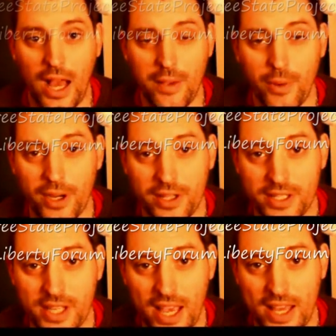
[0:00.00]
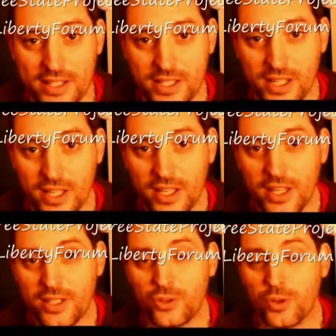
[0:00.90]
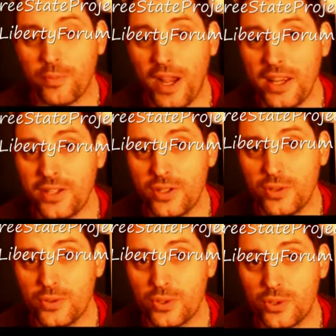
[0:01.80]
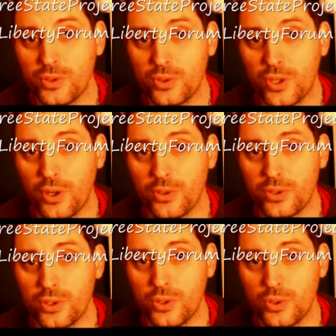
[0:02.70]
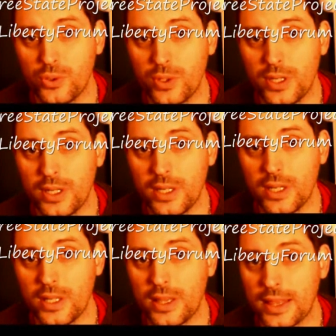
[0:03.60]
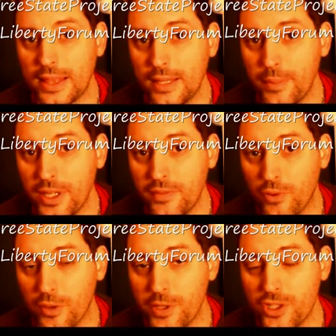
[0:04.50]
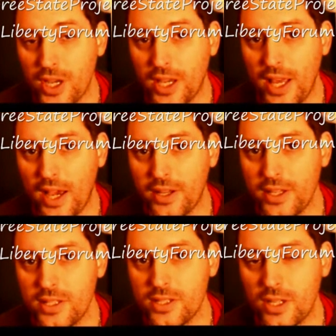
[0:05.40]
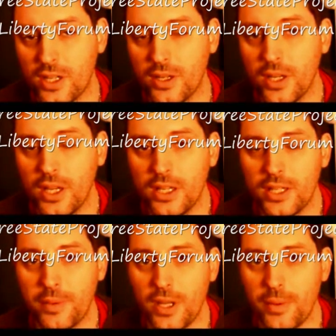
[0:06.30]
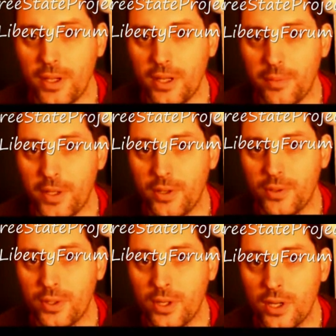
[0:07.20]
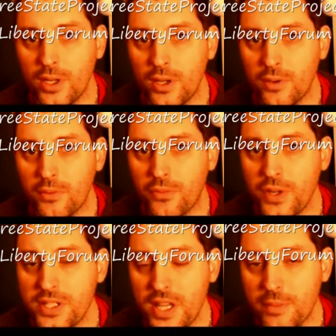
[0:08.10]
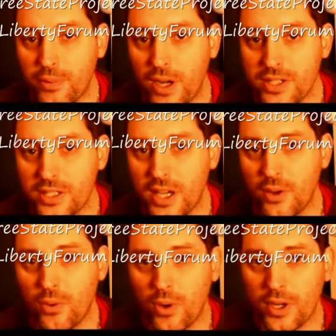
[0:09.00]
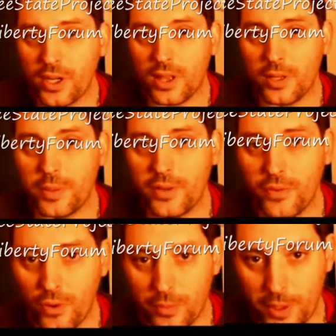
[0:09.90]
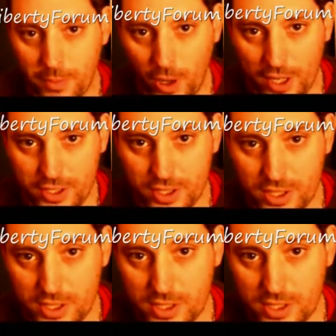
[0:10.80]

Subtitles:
I'm wearing these hats to remind you to go to Liberty Forum and check it out. It's www.freestateproject.org, Liberty Forum in March.